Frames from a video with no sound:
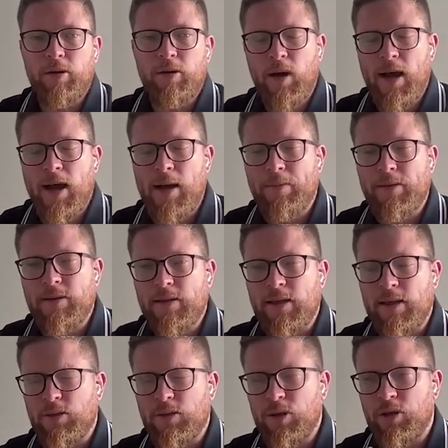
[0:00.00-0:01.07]
Because what
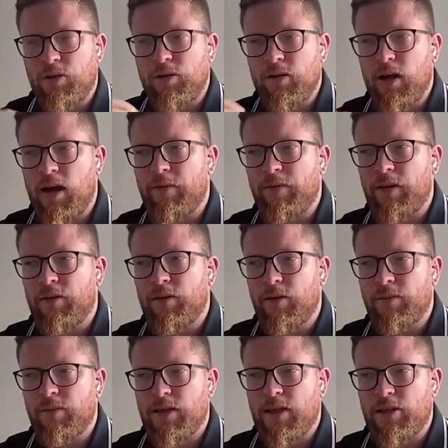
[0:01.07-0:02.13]
happens is when you start having these
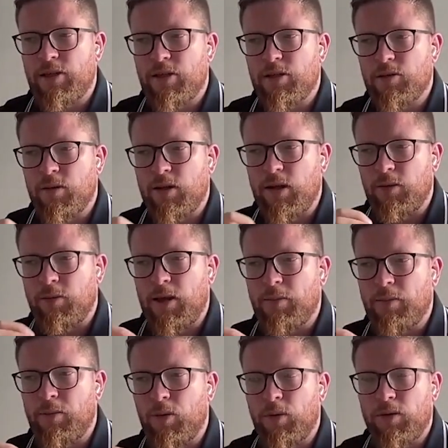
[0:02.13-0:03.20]
conversations with these
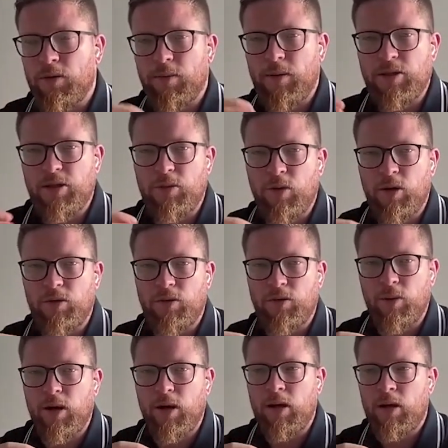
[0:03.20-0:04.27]
people, especially the
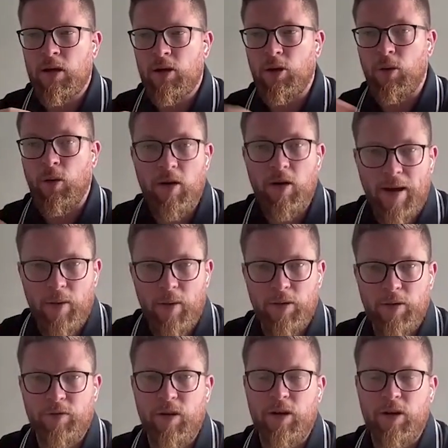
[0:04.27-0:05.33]
ones who are
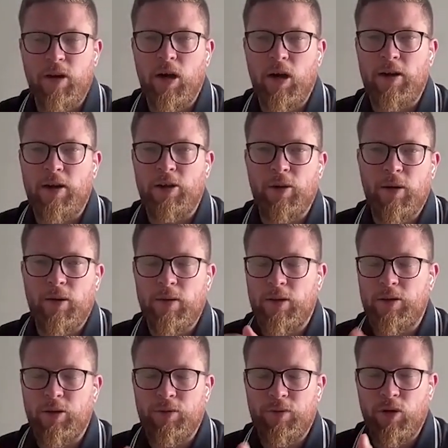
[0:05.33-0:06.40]
out on the front line and
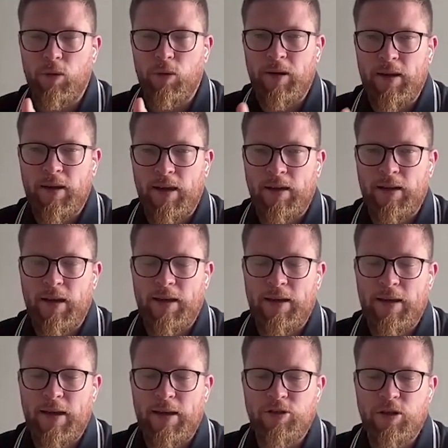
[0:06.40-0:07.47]
you've not been getting
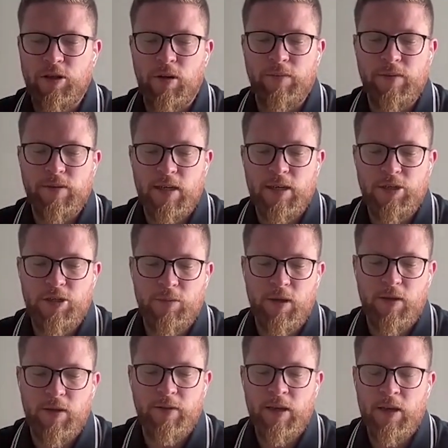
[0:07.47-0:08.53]
that engaging
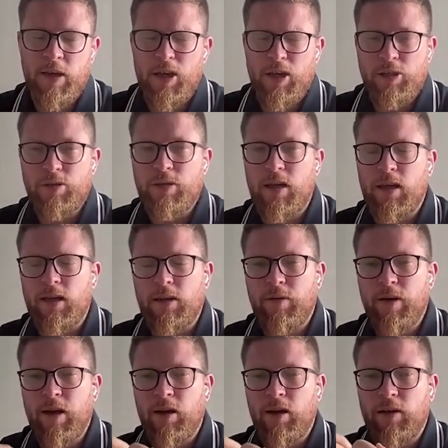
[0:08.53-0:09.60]
conversation with, you suddenly
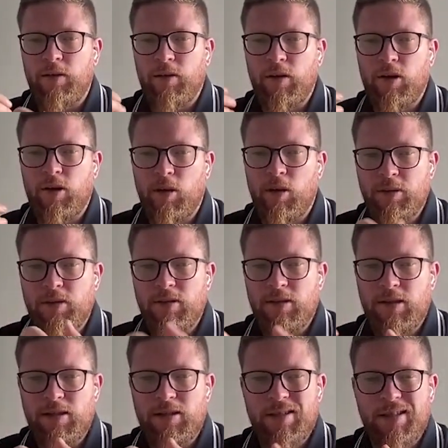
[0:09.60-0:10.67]
realize that the
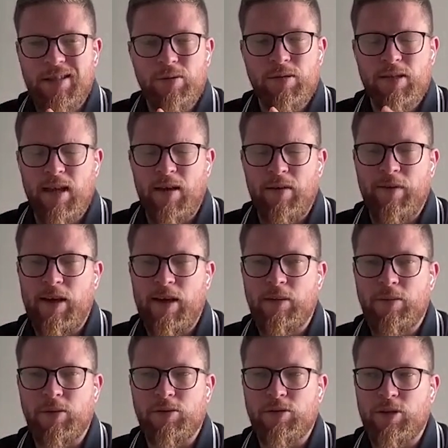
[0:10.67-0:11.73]
competency and skill set
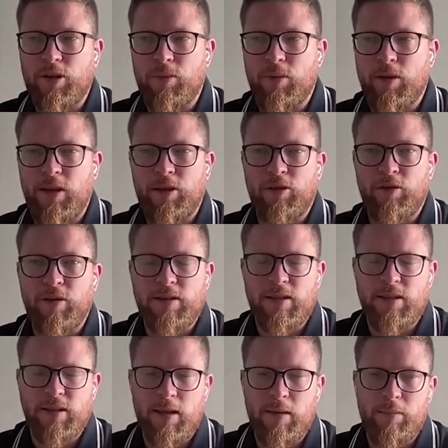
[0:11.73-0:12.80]
available to you within your
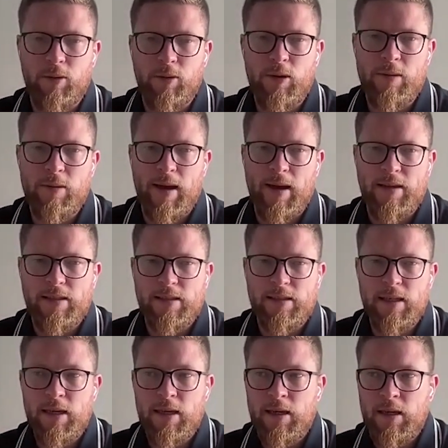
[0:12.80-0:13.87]
existing employee
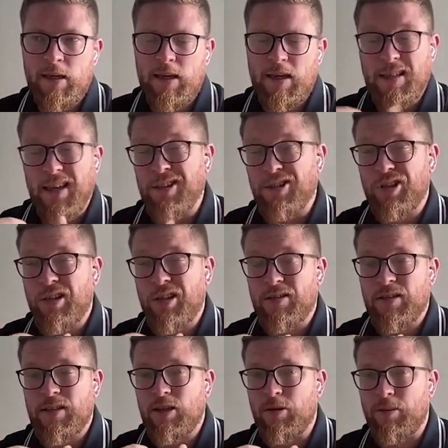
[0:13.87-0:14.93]
base is actually
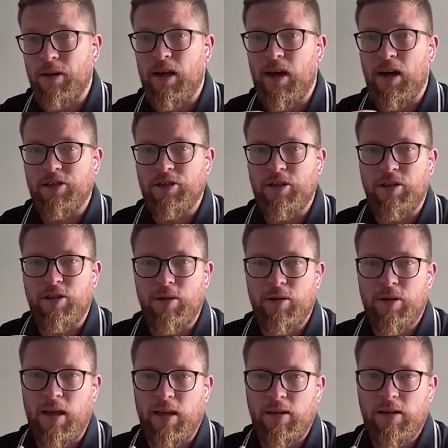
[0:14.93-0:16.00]
considerably larger than
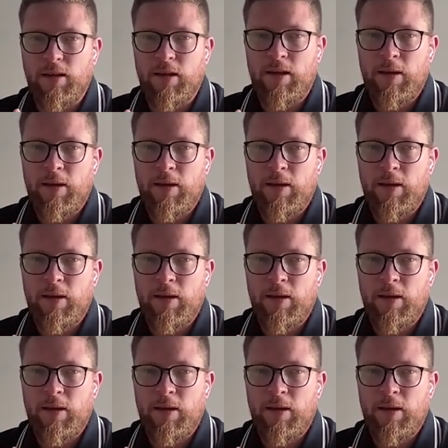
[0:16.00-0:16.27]
you think.